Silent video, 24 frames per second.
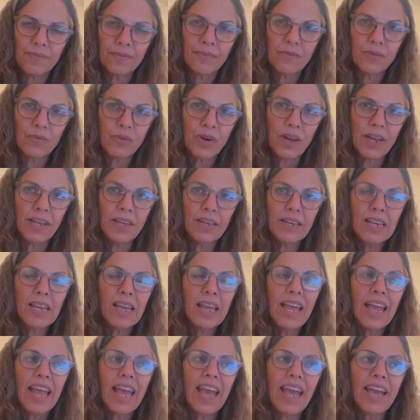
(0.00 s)
right?
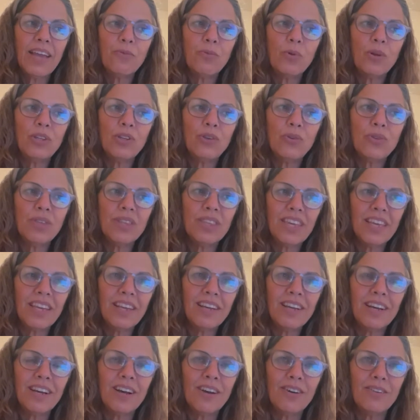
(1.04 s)
And when you
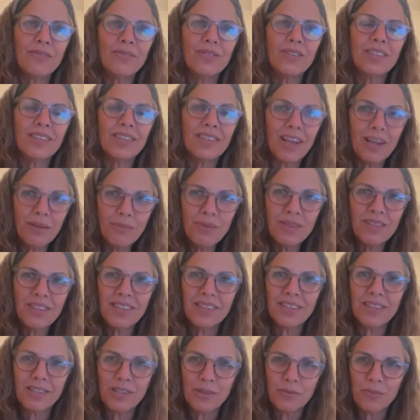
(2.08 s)
think of
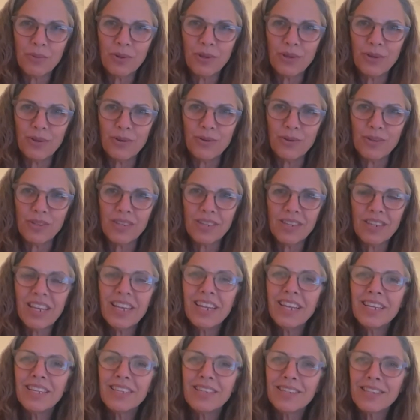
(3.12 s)
substance abuse,
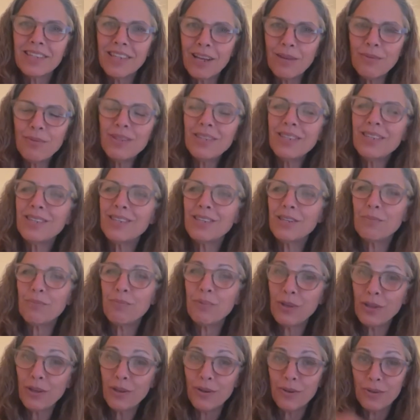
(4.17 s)

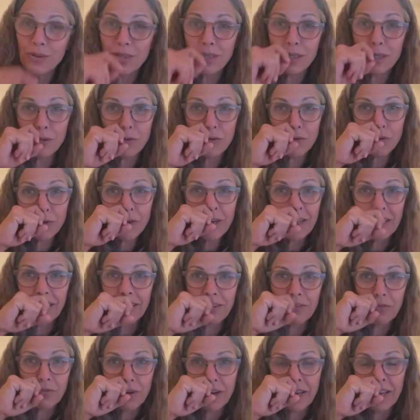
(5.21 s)
the trick,
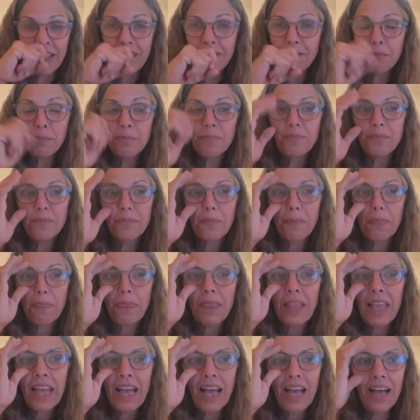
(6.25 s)
right,
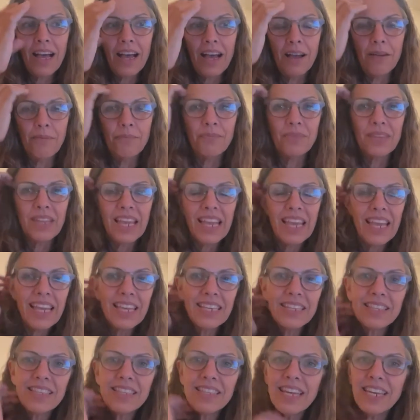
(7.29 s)

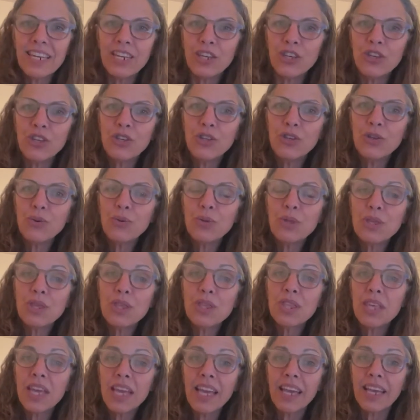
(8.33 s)
is that you
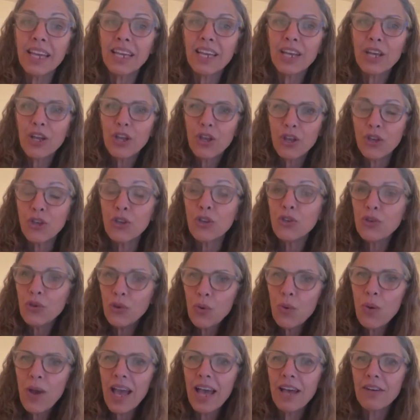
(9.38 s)
think
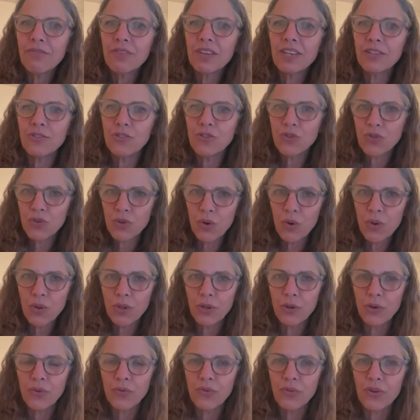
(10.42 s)
you have control
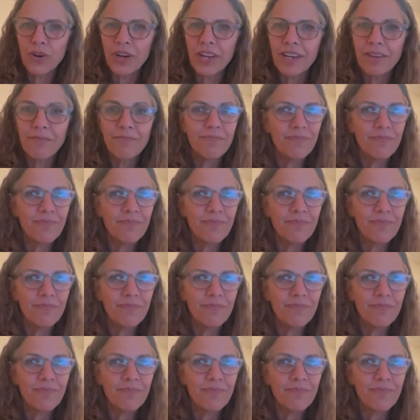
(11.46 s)
over it